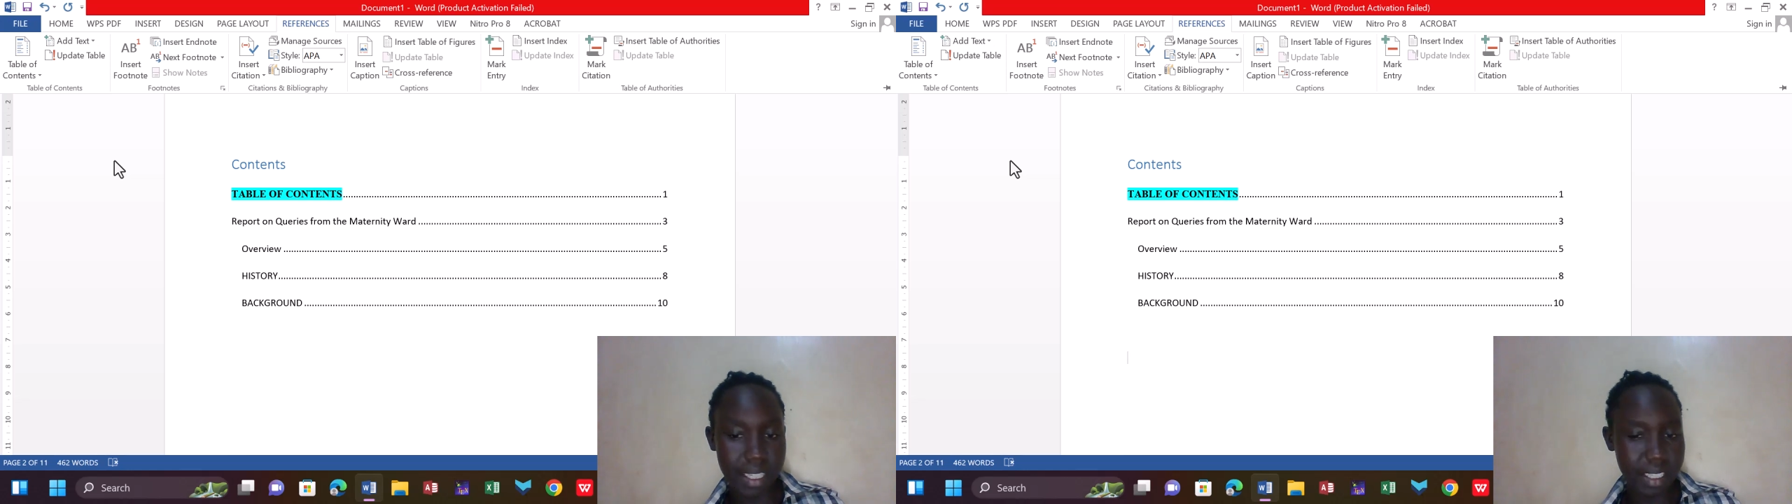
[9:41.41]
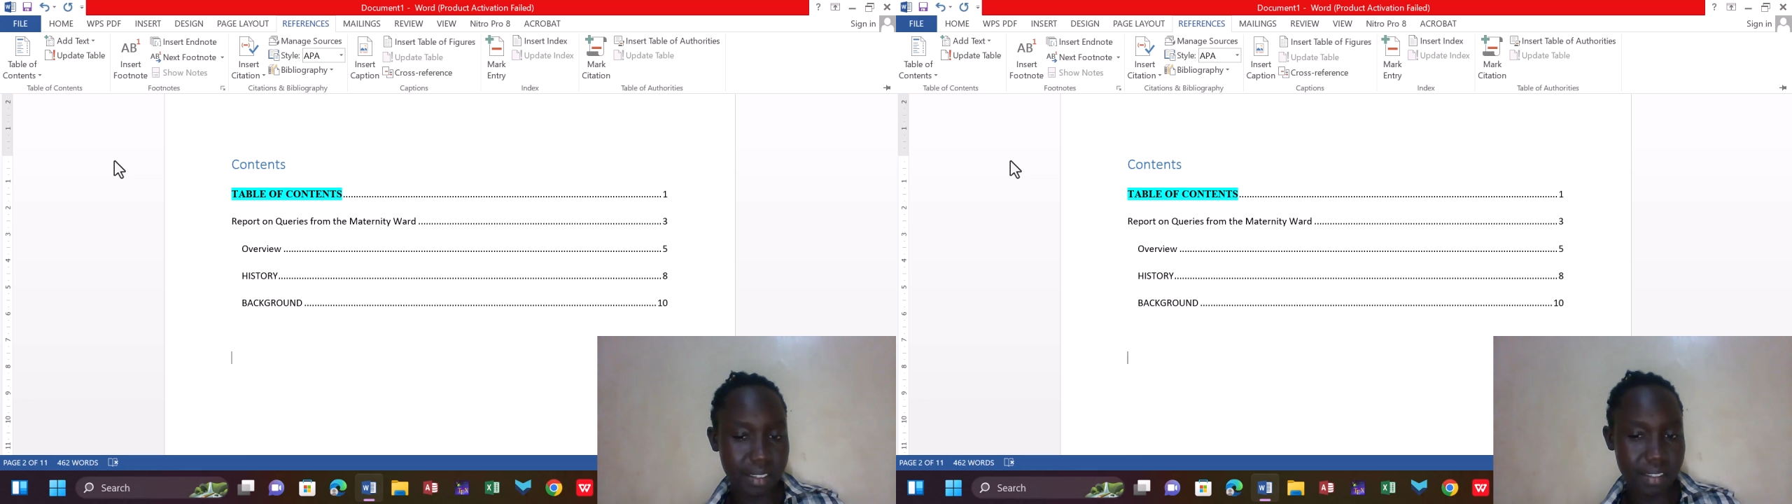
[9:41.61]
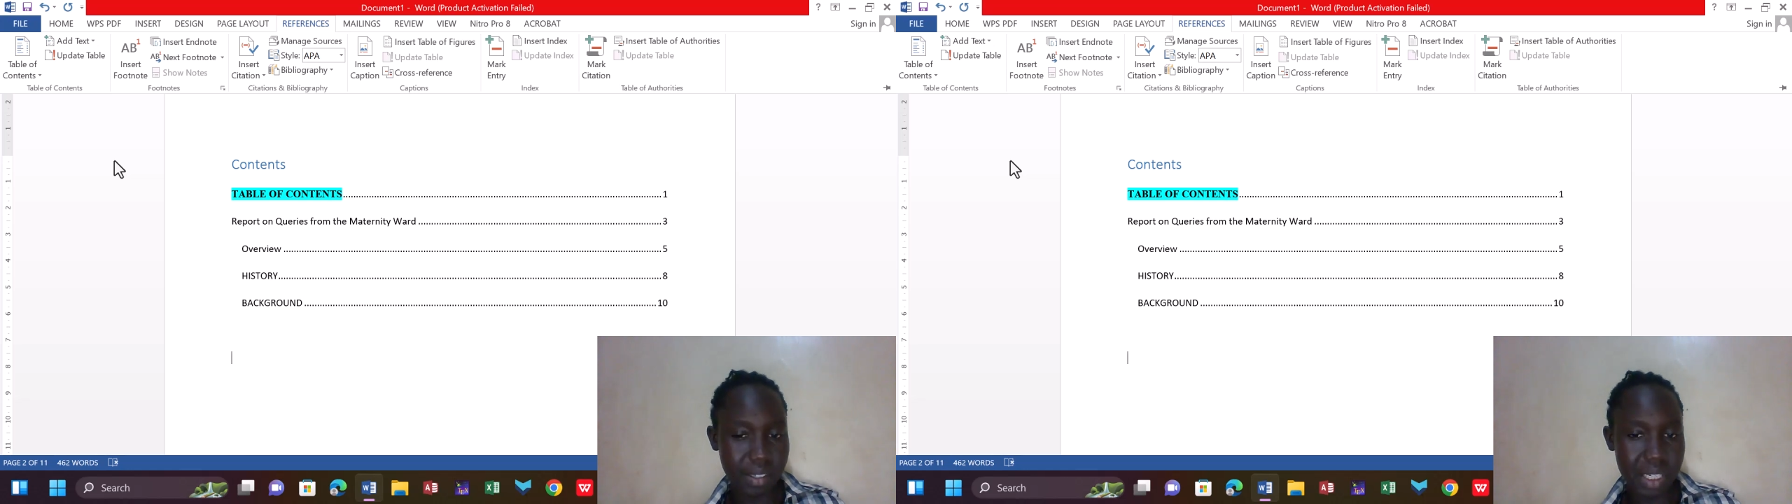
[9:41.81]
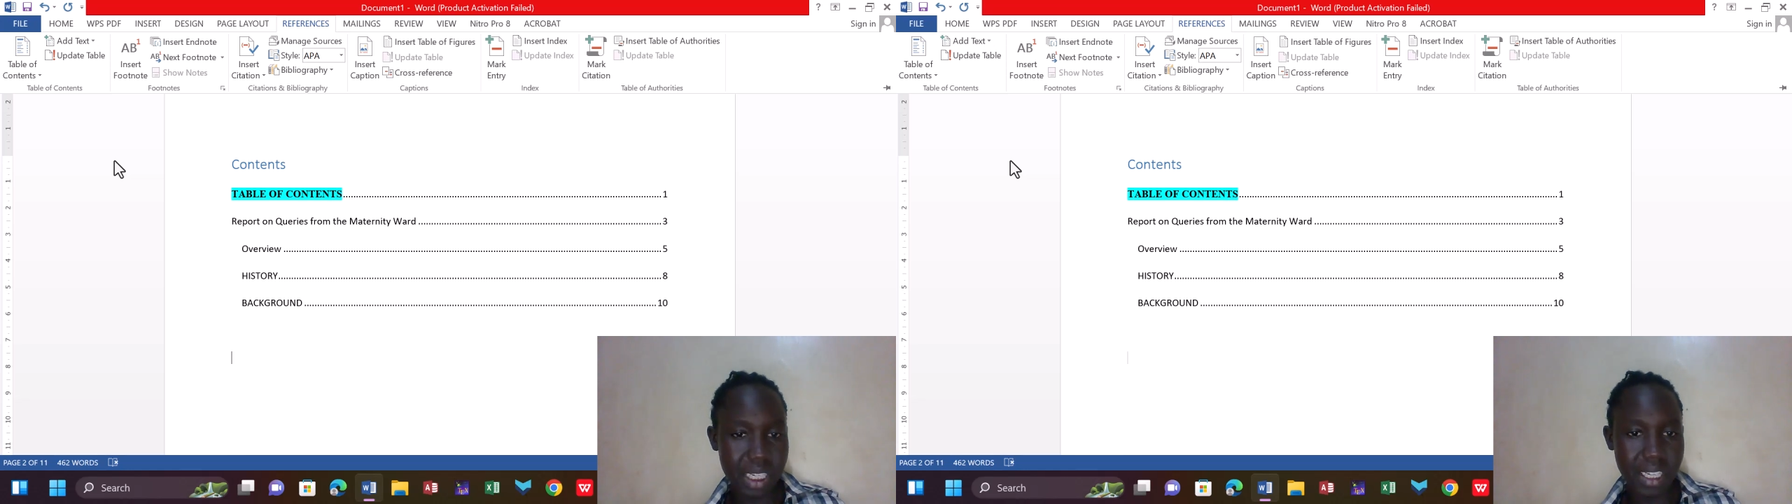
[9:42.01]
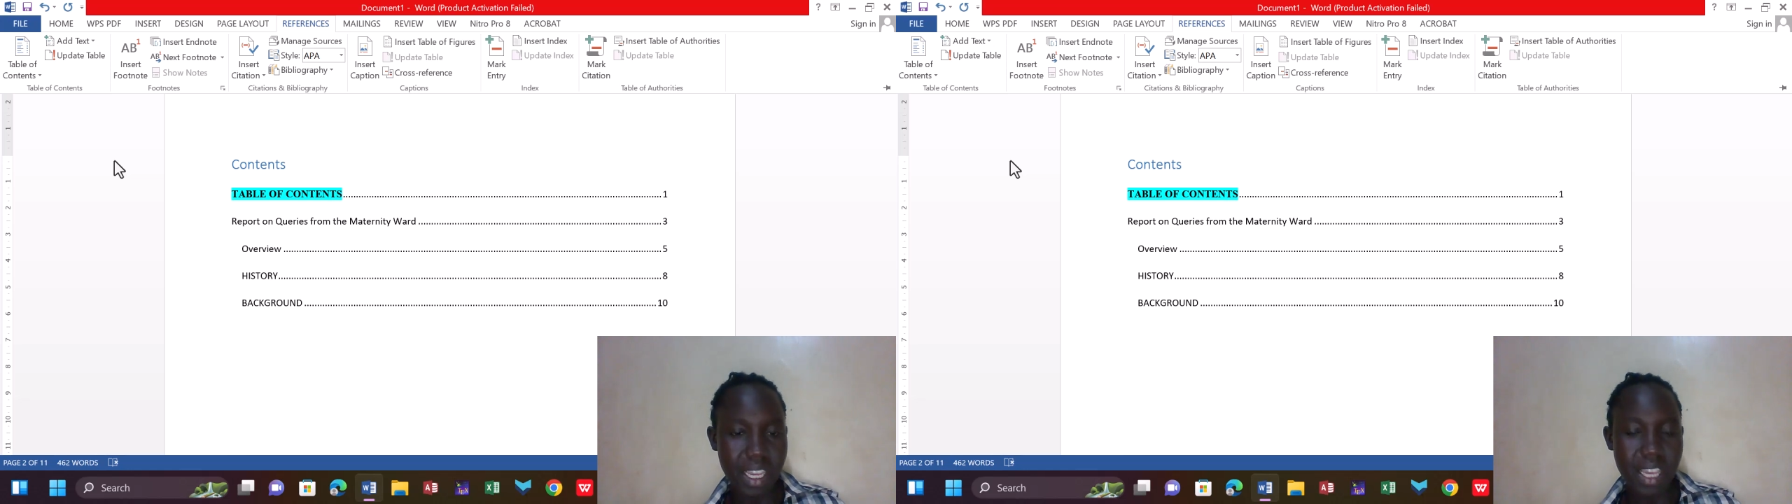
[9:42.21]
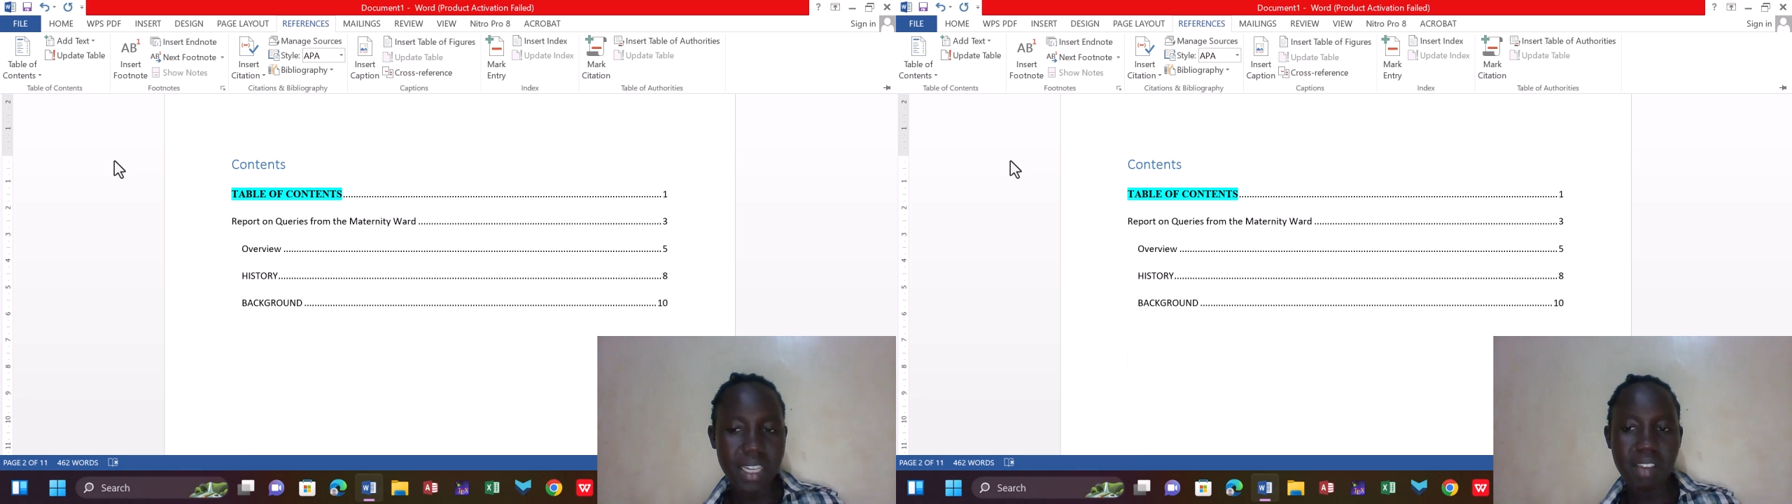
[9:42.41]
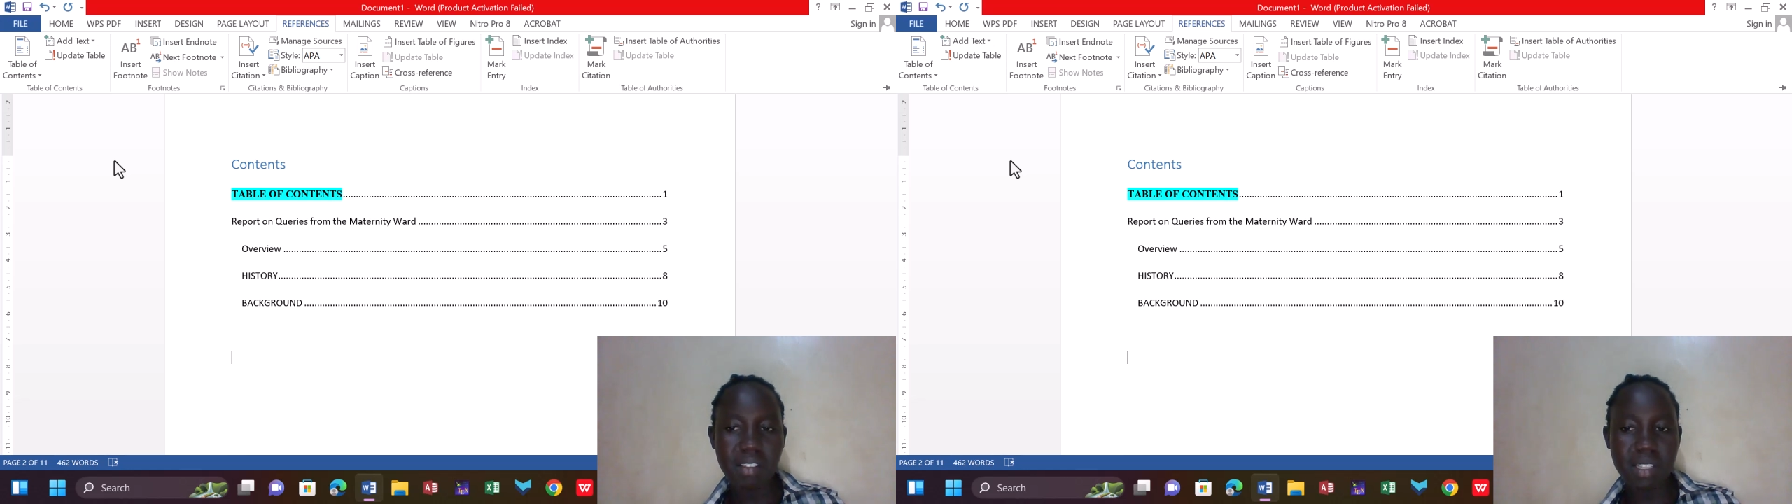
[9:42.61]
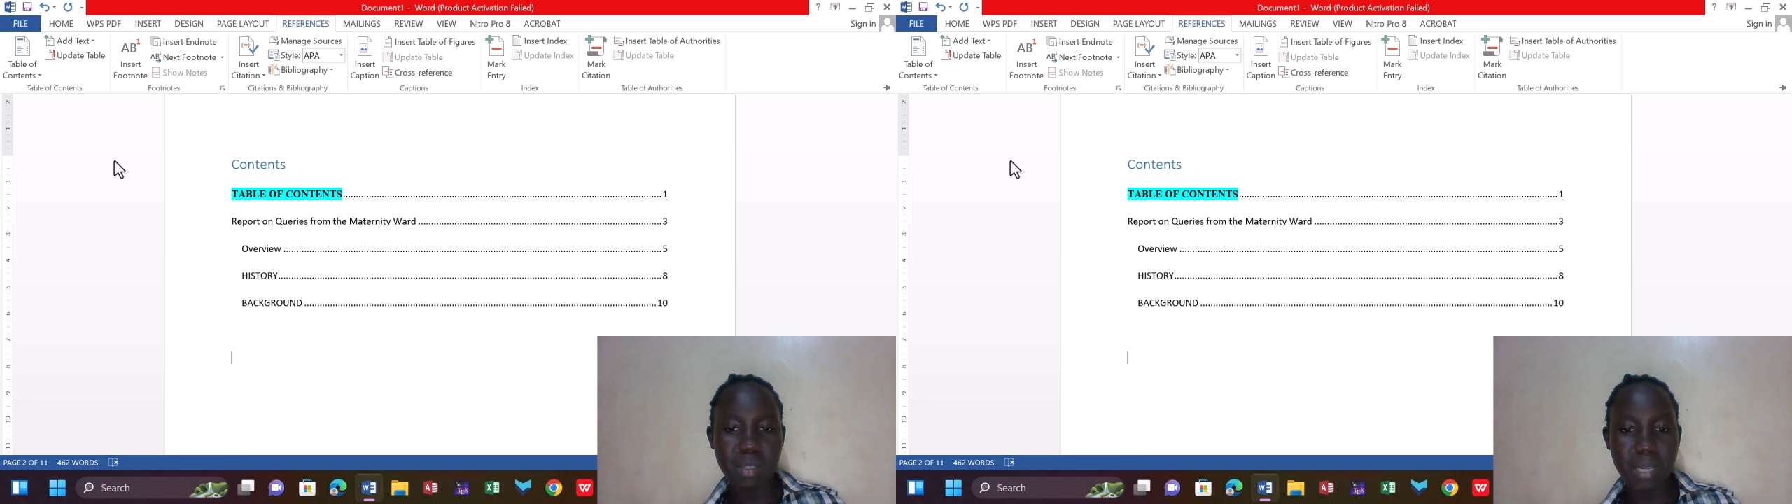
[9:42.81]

Okay, now this makes it